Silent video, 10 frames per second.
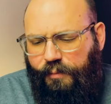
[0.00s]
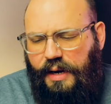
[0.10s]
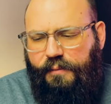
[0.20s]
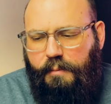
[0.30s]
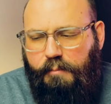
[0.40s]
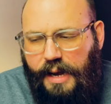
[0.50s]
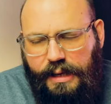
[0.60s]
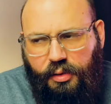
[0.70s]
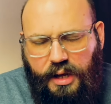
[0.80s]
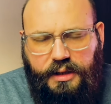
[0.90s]
that for
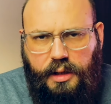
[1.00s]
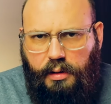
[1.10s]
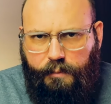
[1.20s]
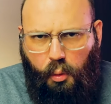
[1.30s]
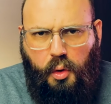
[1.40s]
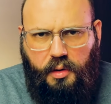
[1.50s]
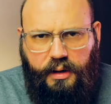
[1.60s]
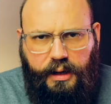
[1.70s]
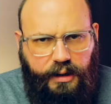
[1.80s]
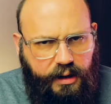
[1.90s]
many things that are
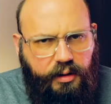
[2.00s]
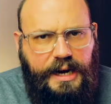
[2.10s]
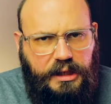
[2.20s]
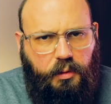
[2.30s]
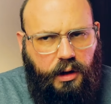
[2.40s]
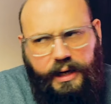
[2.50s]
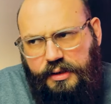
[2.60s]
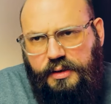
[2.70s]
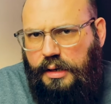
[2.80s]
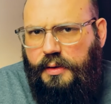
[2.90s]
important in international
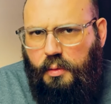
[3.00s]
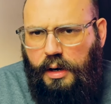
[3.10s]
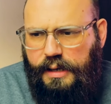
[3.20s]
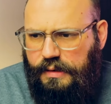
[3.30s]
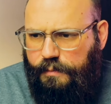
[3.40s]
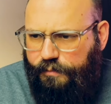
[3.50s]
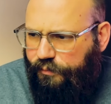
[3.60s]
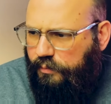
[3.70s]
relations and otherwise,